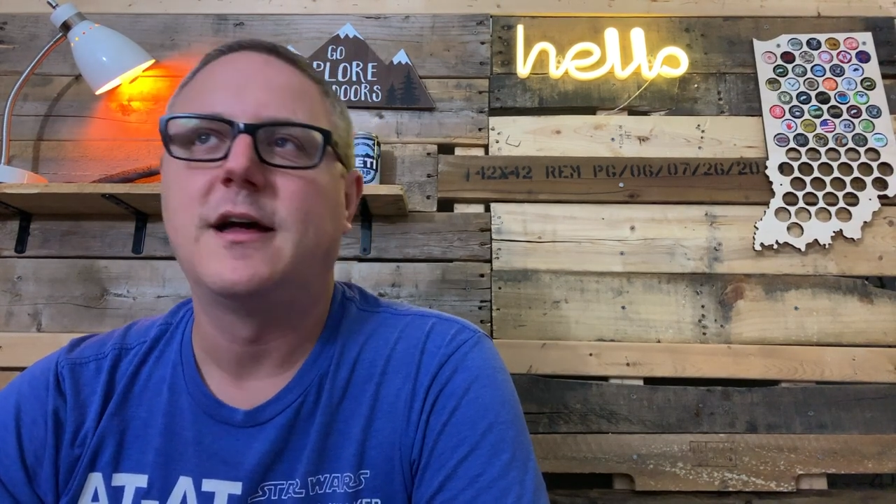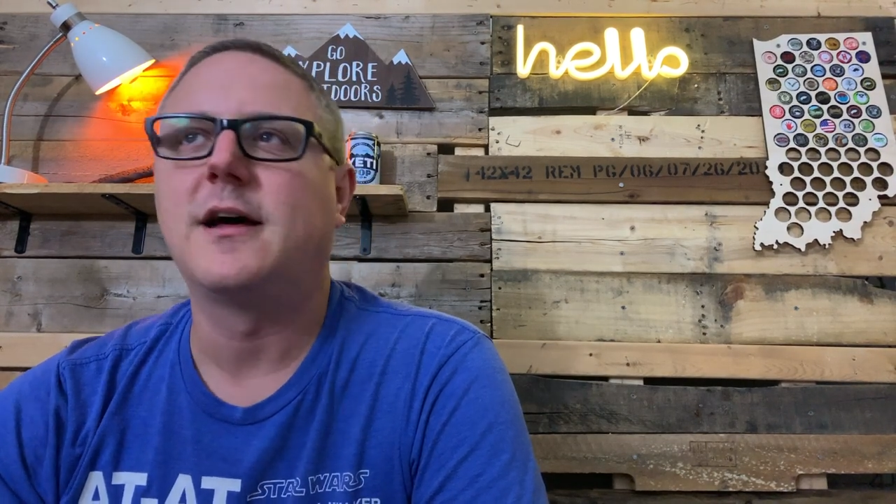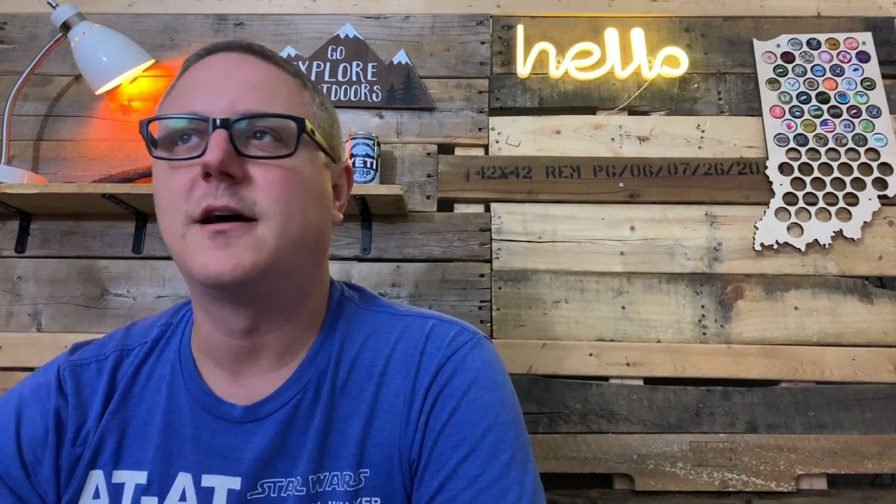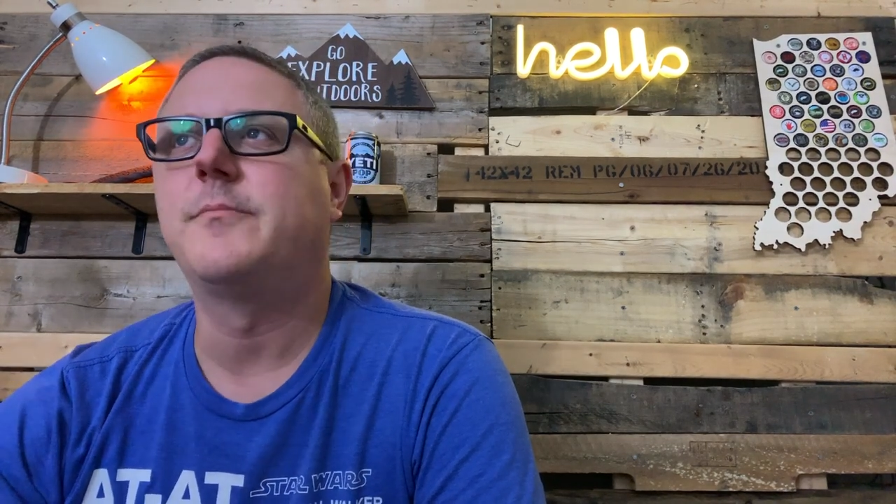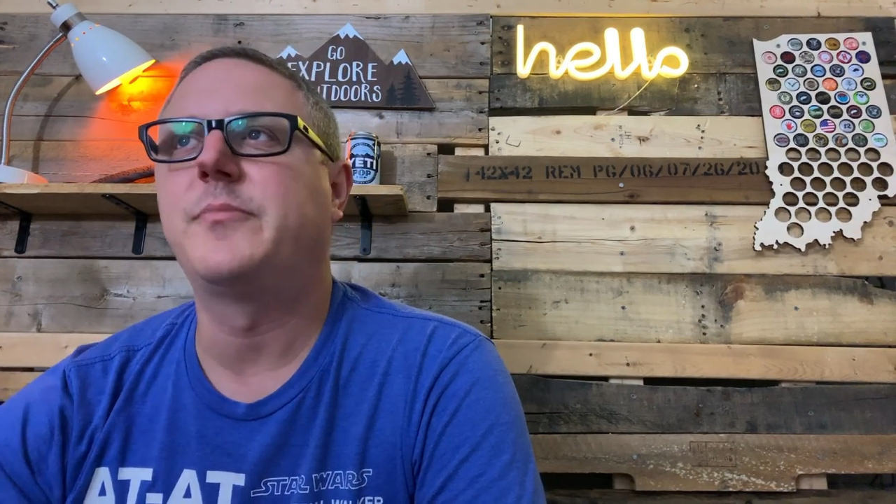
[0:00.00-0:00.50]

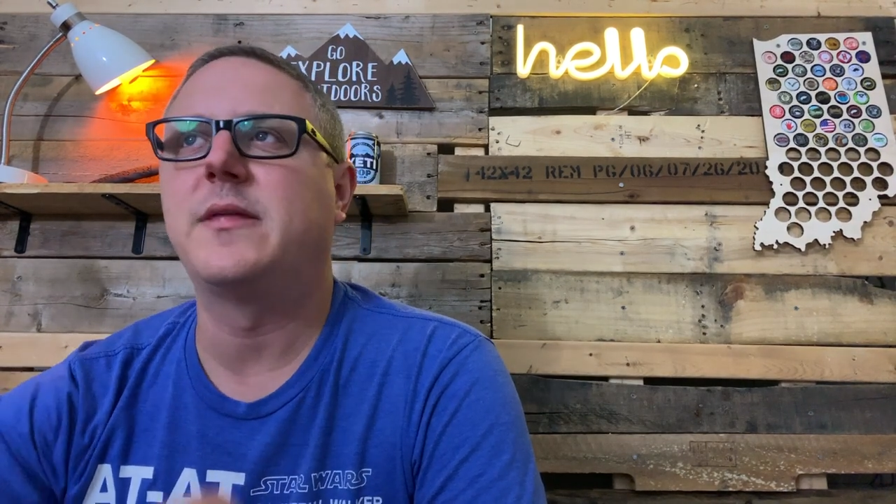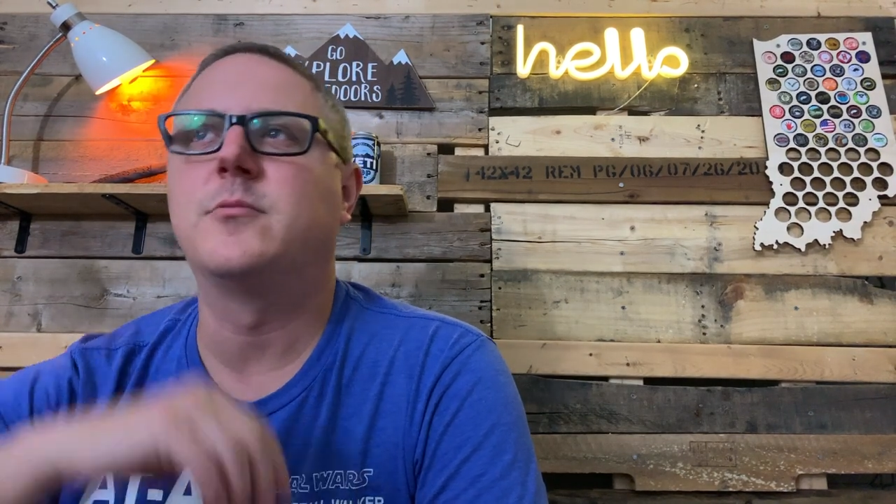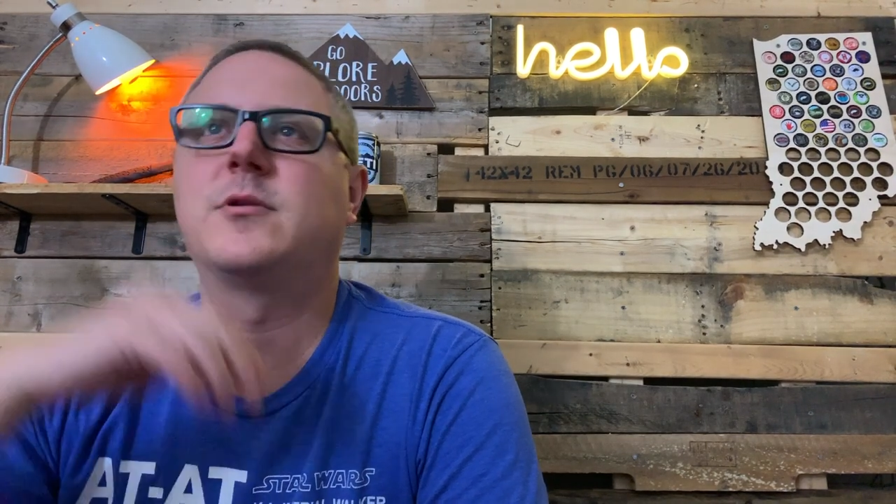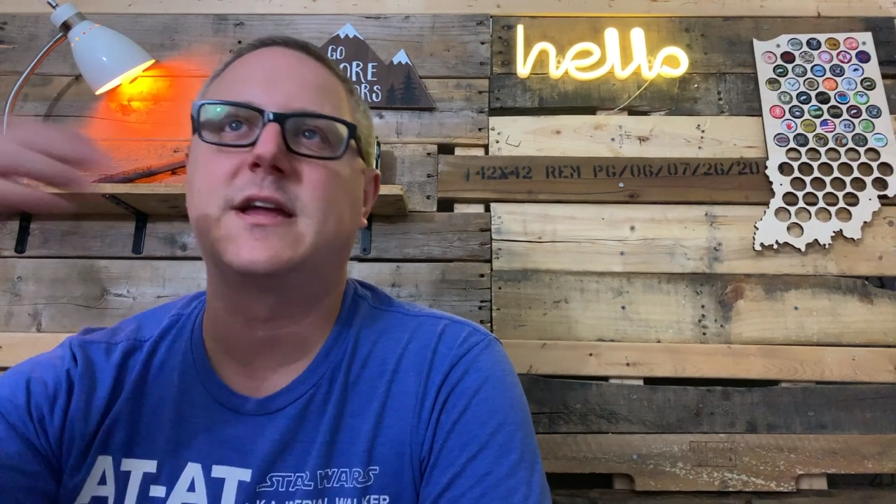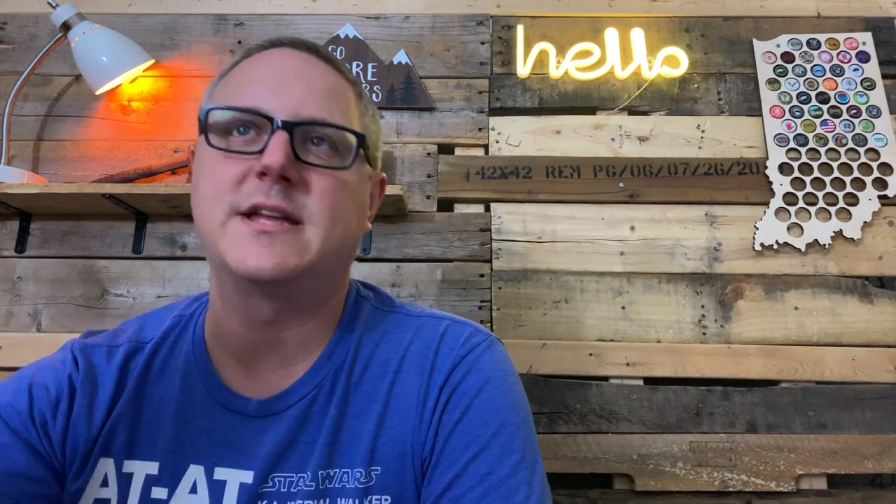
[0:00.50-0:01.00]
And then
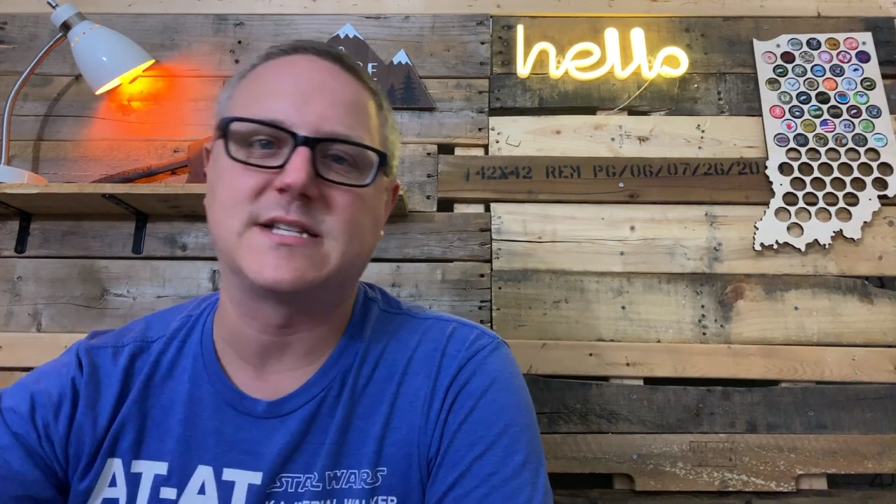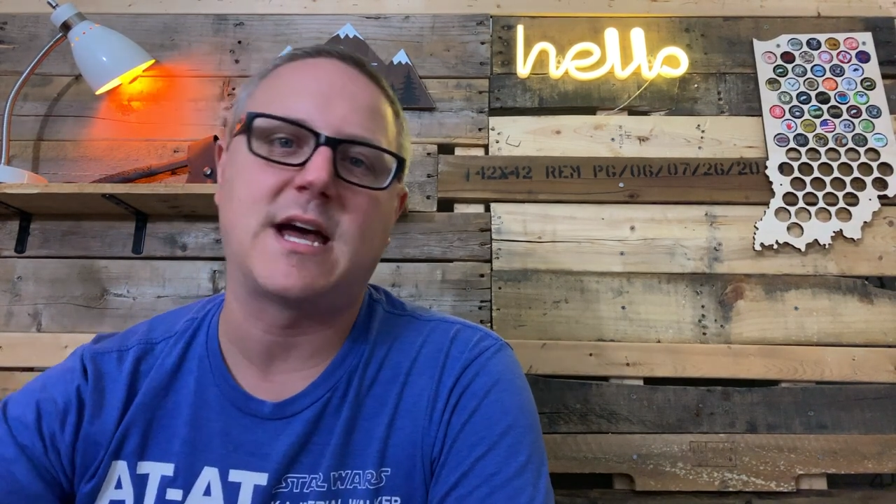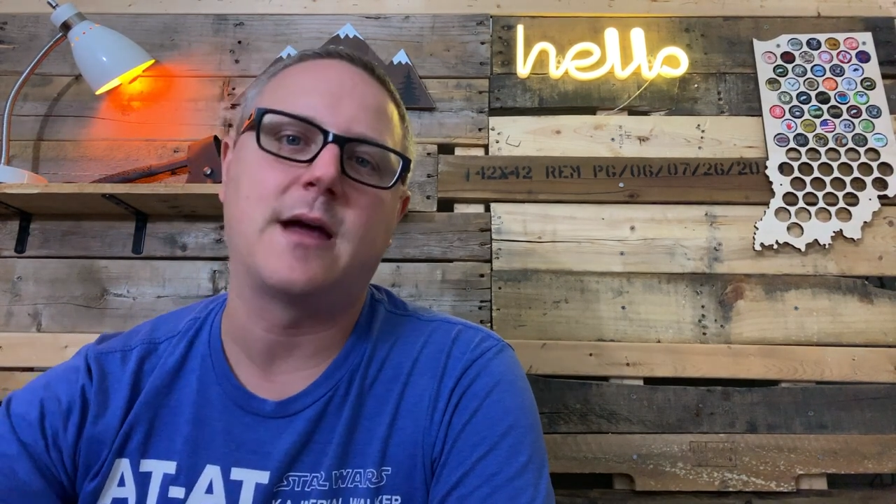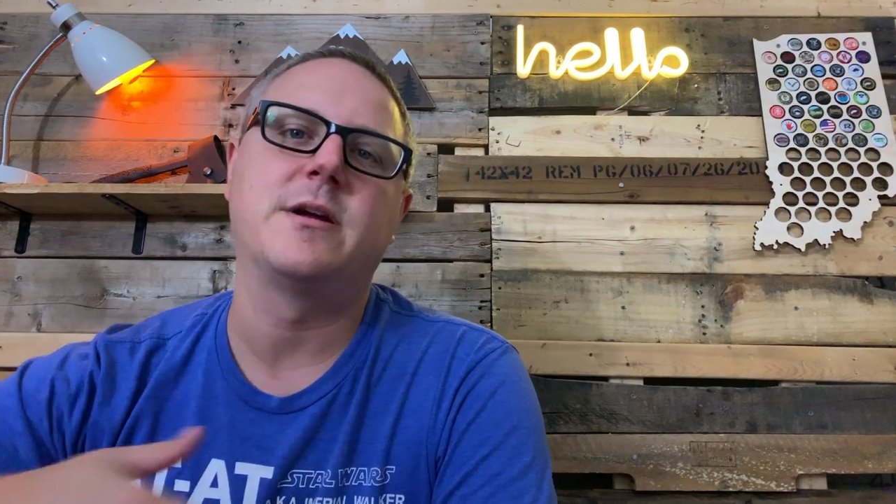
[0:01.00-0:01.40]
when I get time,